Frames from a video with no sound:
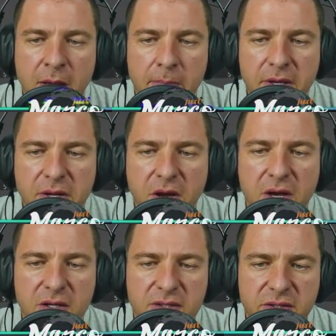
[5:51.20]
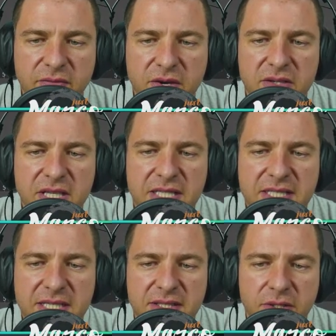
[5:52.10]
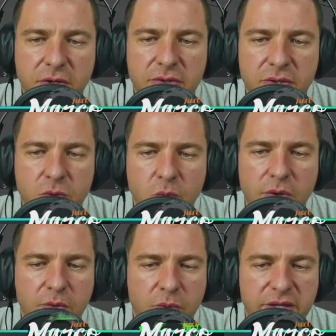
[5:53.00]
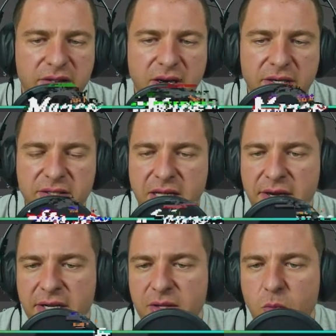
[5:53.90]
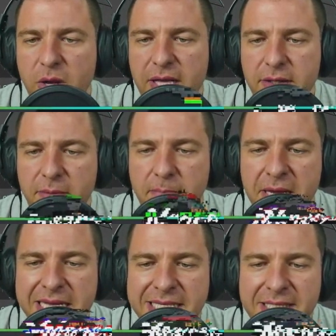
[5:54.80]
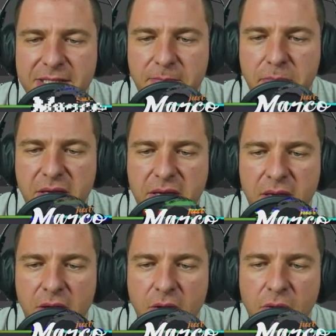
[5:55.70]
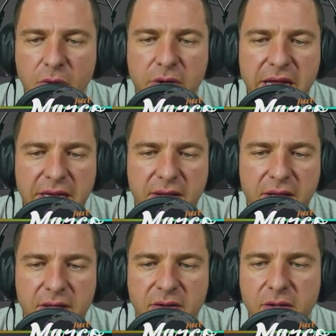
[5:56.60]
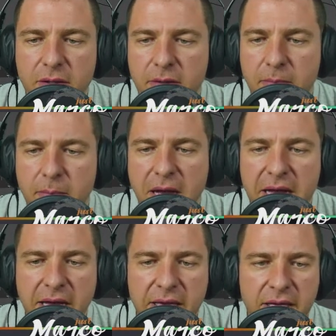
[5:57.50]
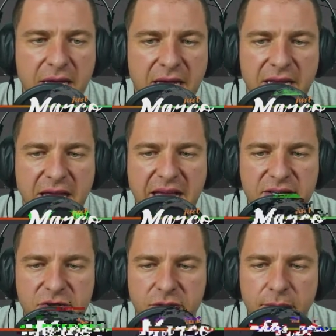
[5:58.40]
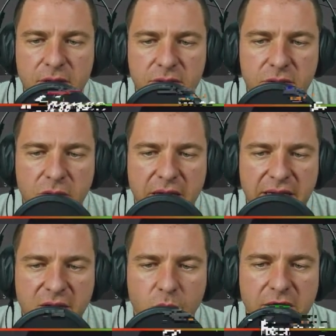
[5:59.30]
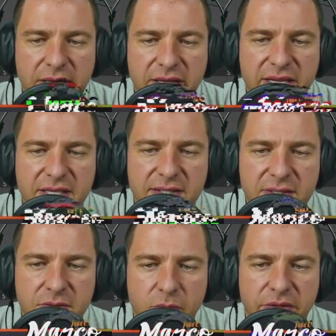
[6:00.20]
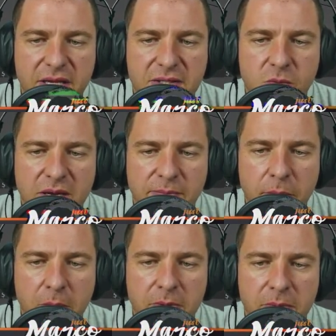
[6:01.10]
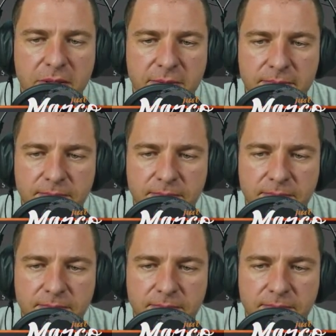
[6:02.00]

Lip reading: because vertices, in order to work with target weld, must be connected by an edge. So I can weld these with this one probably,